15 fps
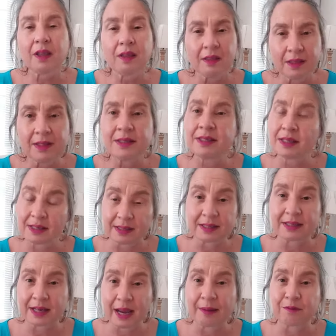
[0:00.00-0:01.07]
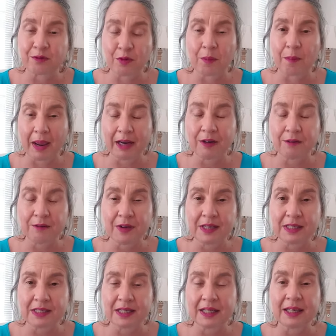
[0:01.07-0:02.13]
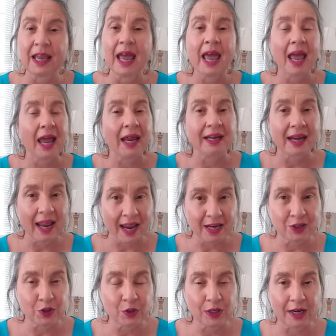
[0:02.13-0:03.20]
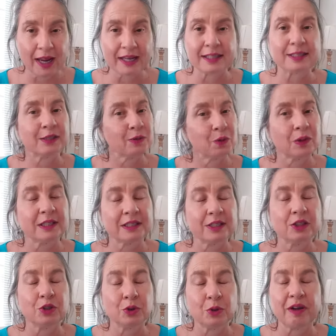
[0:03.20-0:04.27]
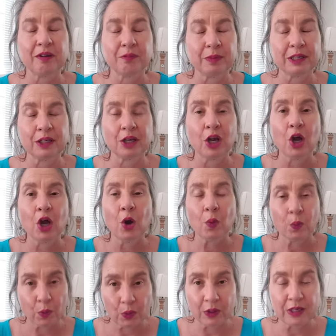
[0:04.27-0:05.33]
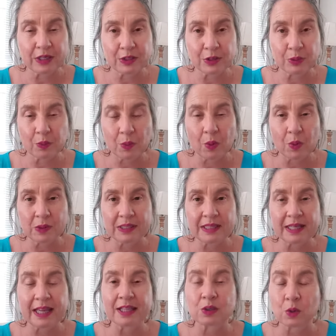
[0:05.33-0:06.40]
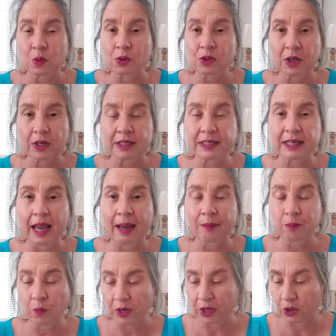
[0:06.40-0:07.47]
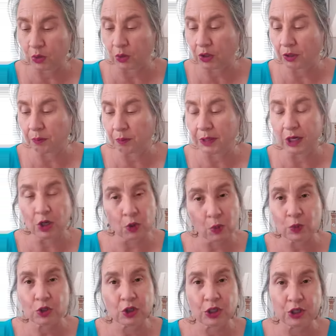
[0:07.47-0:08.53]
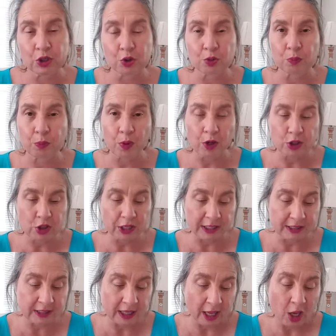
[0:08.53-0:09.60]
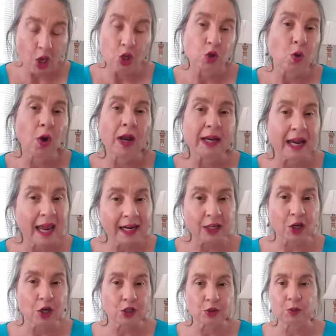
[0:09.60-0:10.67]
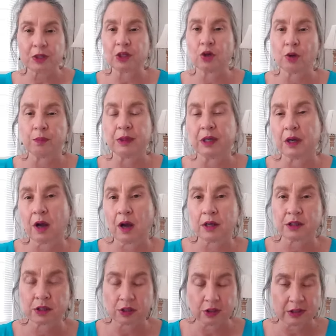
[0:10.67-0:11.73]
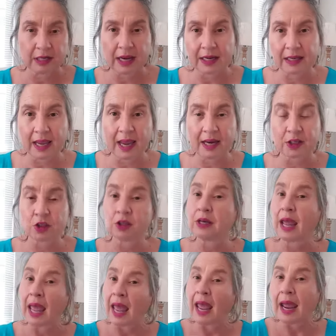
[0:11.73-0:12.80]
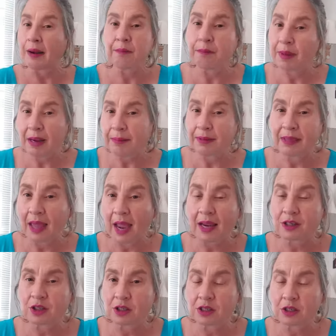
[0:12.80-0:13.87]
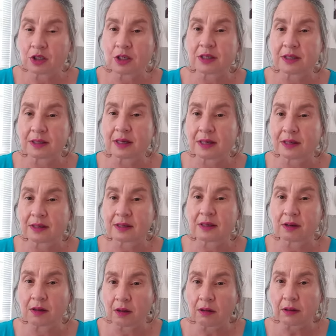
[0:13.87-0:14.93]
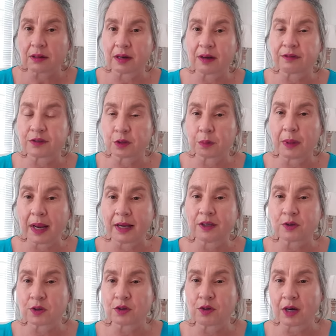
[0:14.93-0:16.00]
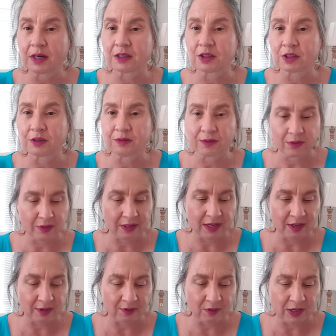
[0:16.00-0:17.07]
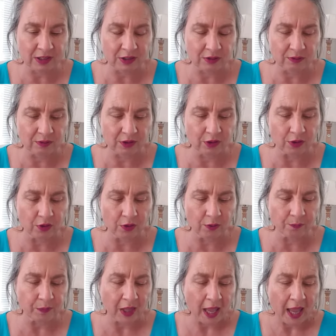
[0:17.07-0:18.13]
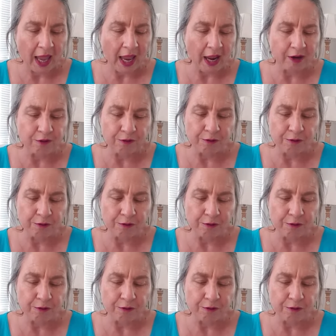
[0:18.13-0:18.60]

This is a time for manifesting and actualizing what you have been working towards. It's also a time where you can be launching new projects. You're, like last week, you're being asked to take action, and maybe the action is just sitting still long enough to plan your strategy for the rest of the year and